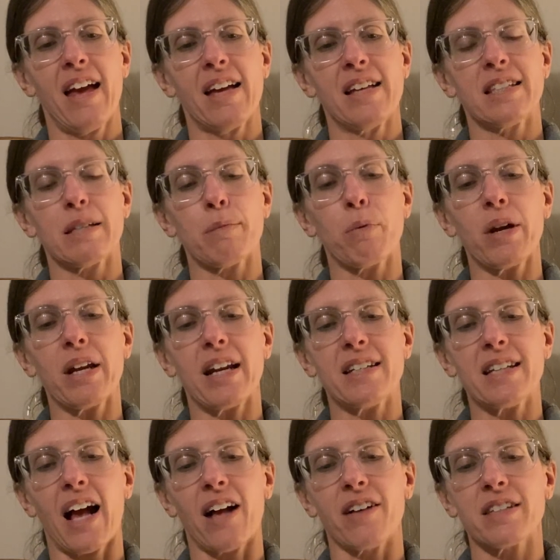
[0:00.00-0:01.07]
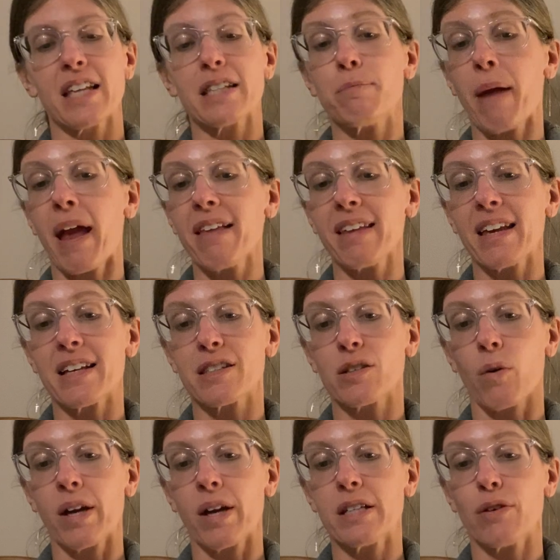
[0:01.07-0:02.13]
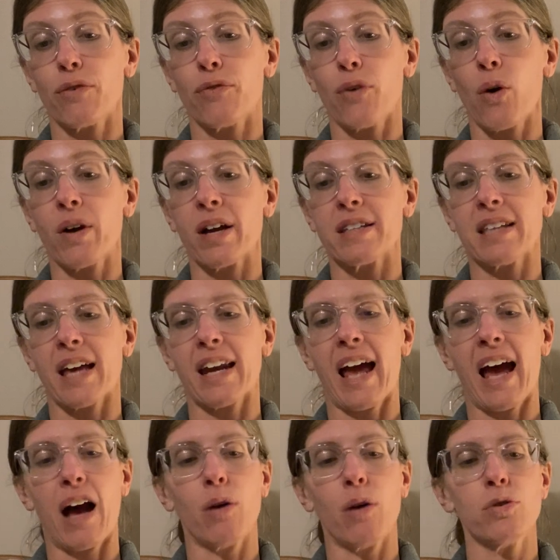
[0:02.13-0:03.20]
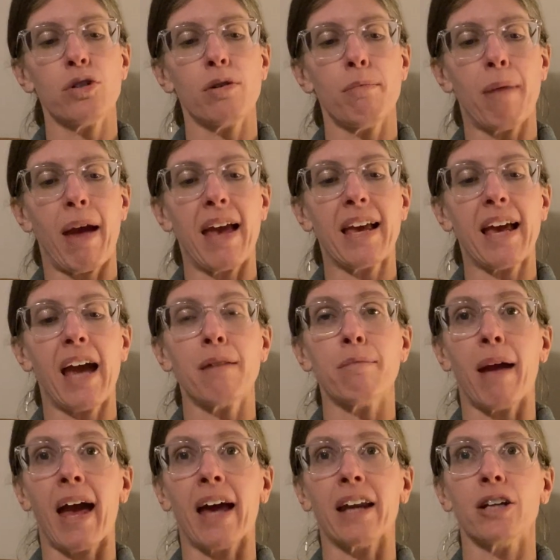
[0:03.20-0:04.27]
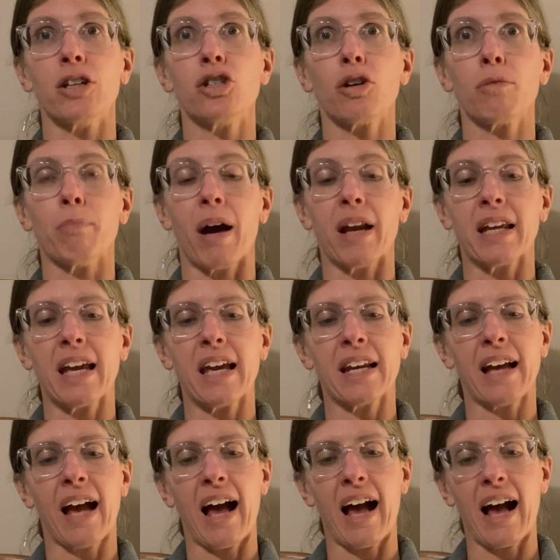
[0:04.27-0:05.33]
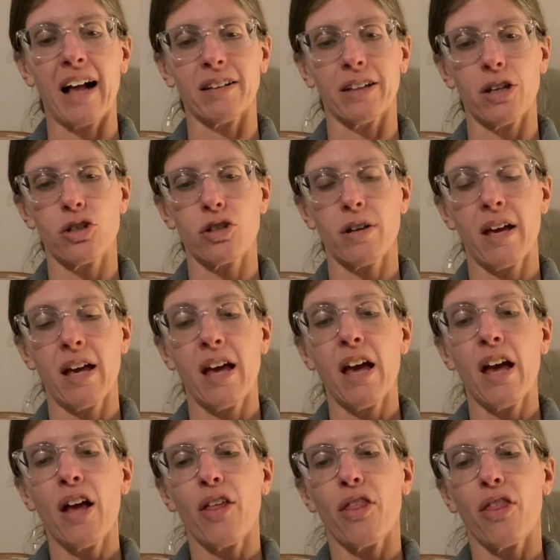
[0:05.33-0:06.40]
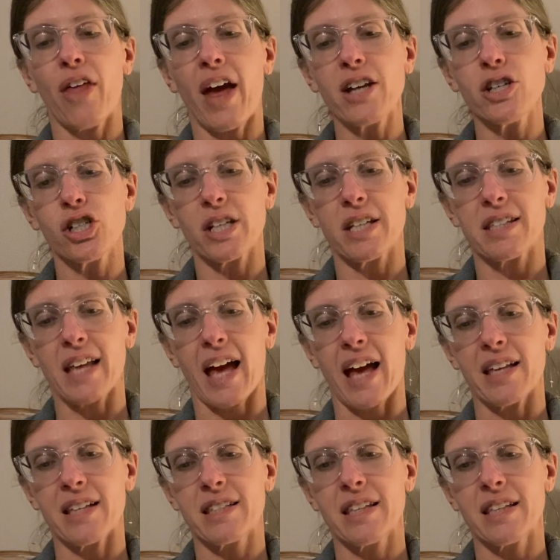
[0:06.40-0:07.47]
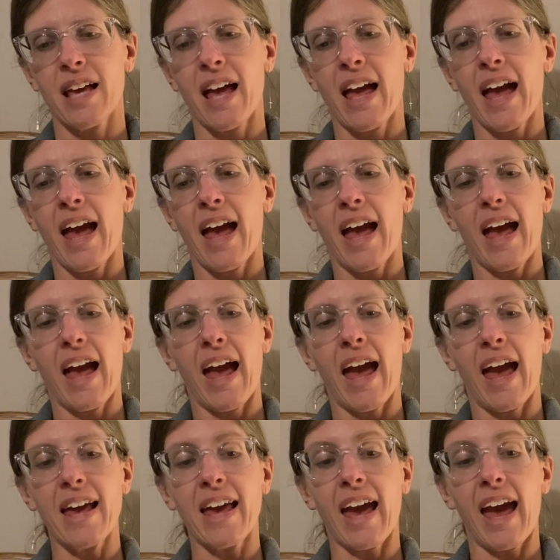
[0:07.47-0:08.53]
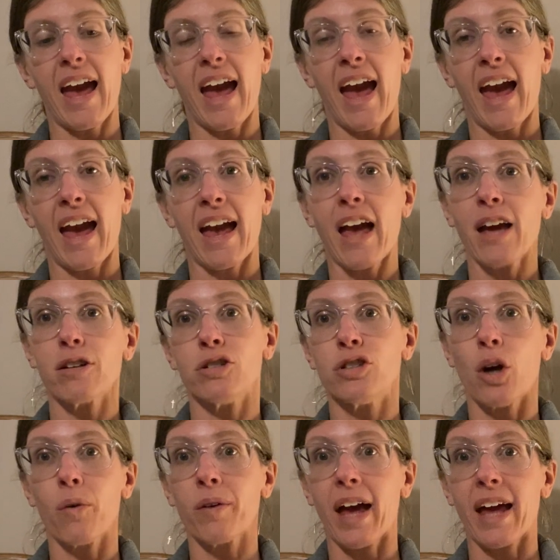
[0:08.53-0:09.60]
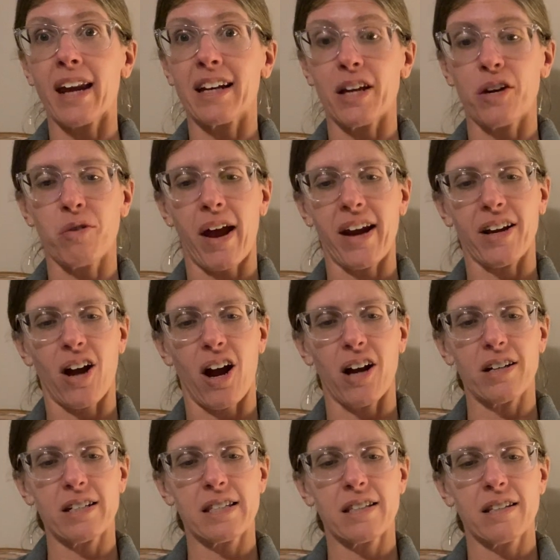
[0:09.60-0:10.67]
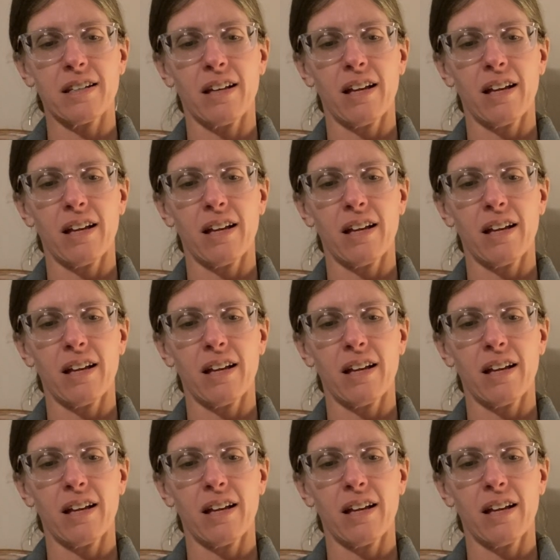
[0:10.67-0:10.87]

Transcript: Sabrina tells us Bailey is going to focus on how to make and manage your money in college. Then she says, AKA, don't get any credit cards.